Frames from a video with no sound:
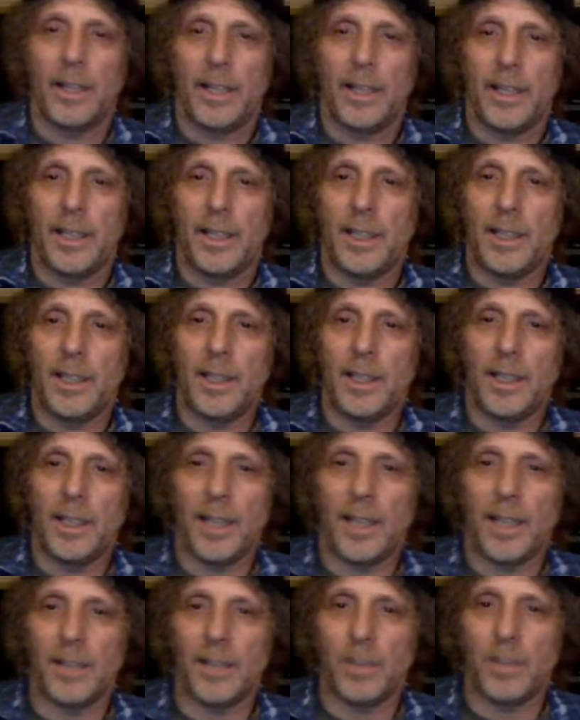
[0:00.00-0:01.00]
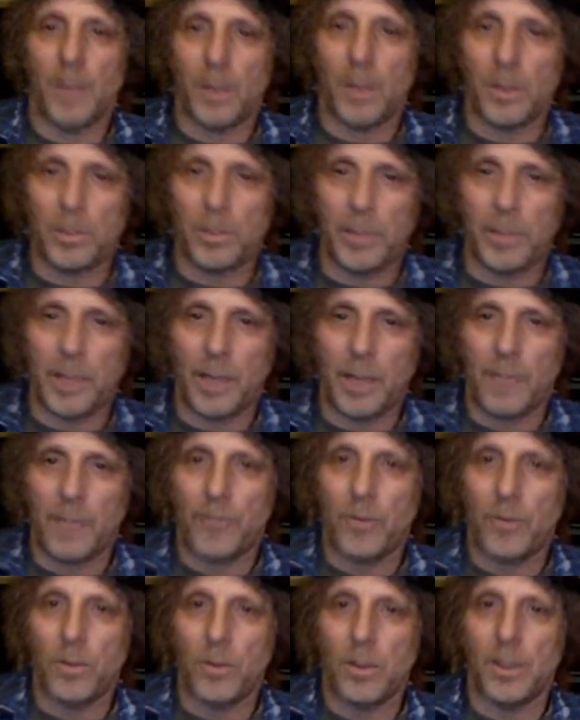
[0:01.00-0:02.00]
He has wound a pickup
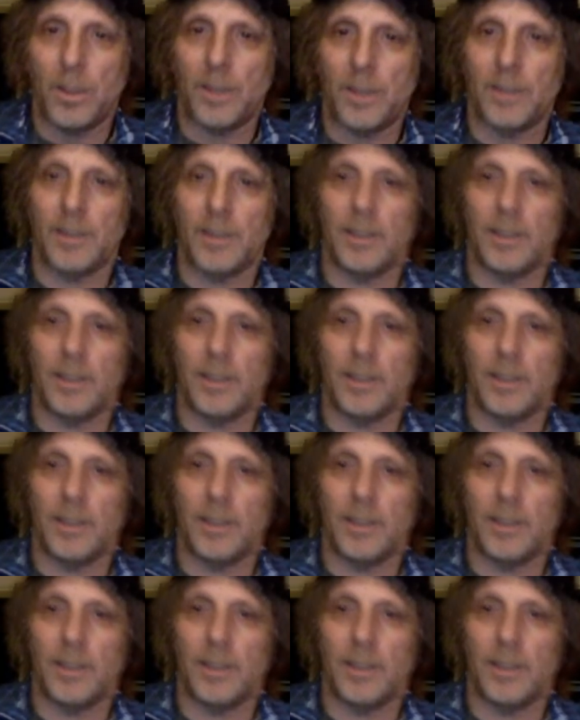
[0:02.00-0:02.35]
for us.